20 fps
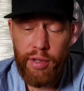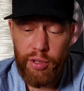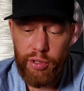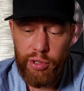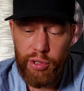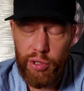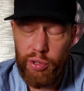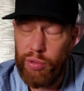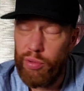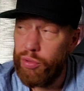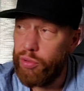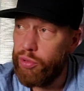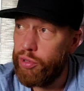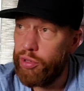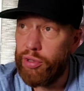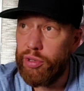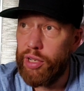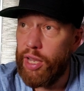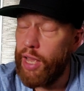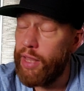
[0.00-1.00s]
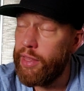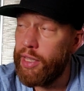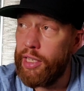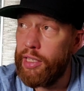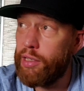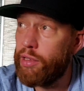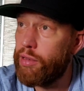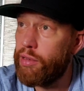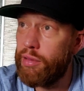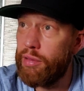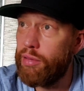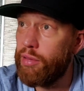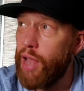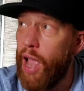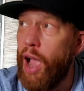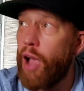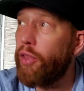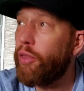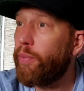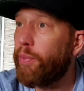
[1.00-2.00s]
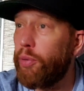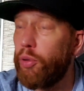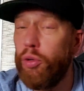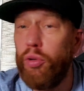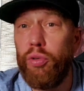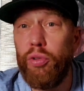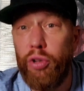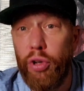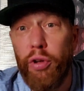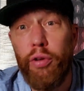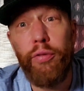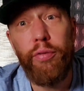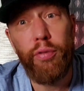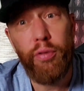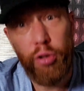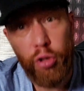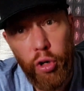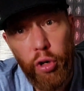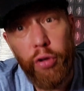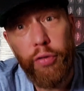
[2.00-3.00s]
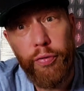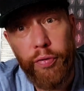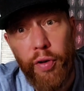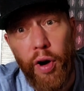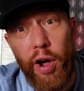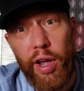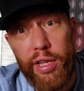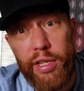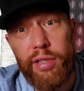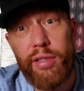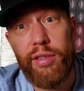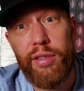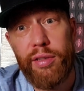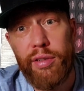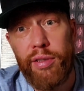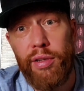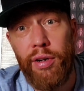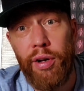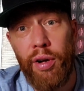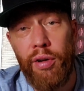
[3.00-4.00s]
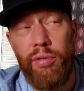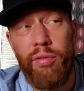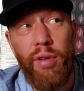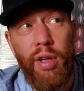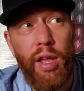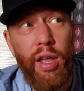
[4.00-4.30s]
to just get these out of the blue good fights, you know,